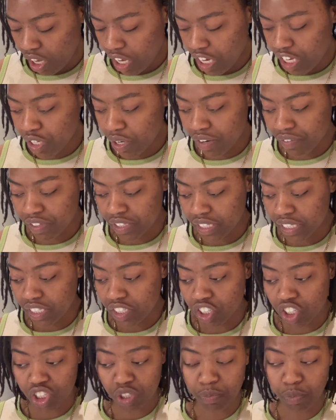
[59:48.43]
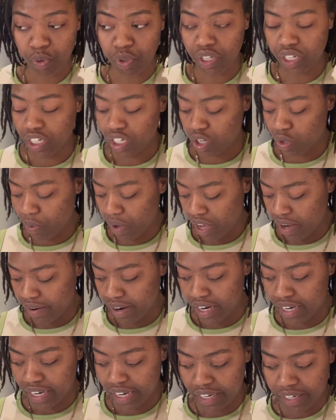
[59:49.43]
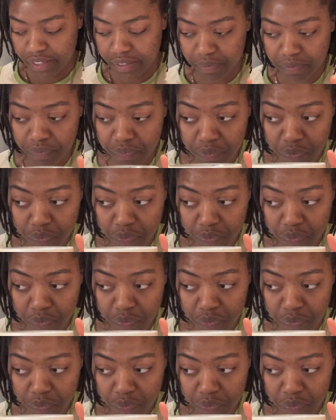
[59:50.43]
So everything is just boiling away right now.